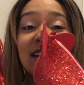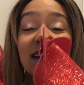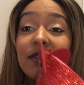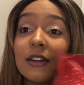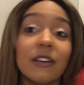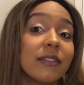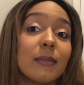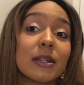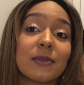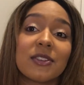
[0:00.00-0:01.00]
If you love
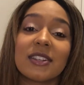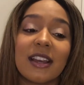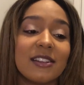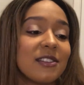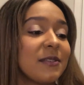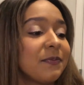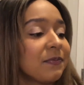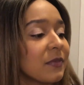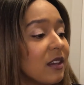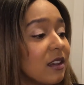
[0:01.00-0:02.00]
them as much as I do.
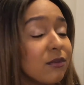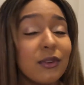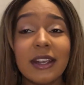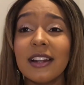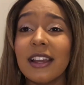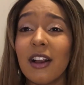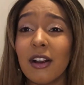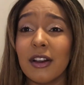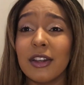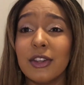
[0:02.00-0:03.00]
They really
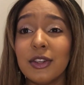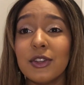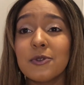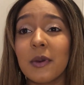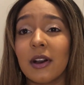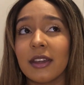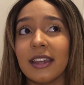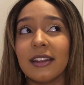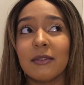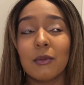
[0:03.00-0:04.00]
are a huge
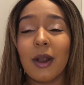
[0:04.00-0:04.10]
bargain.